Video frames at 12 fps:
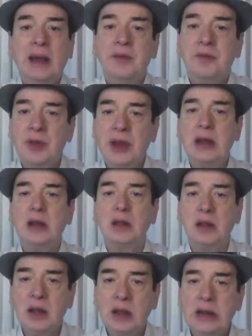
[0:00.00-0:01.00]
we
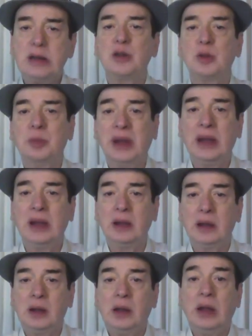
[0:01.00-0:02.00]
need to be
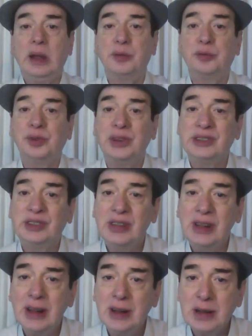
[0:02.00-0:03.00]
a
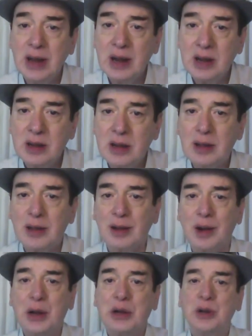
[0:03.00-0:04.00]

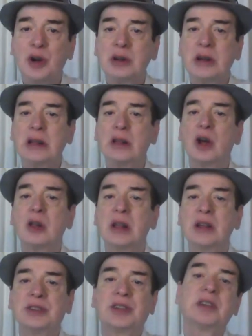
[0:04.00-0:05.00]
facilitator and not a
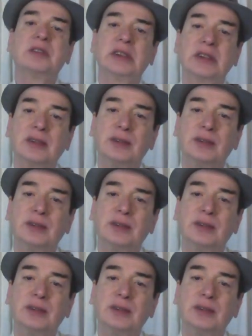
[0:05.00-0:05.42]
knowledge giver.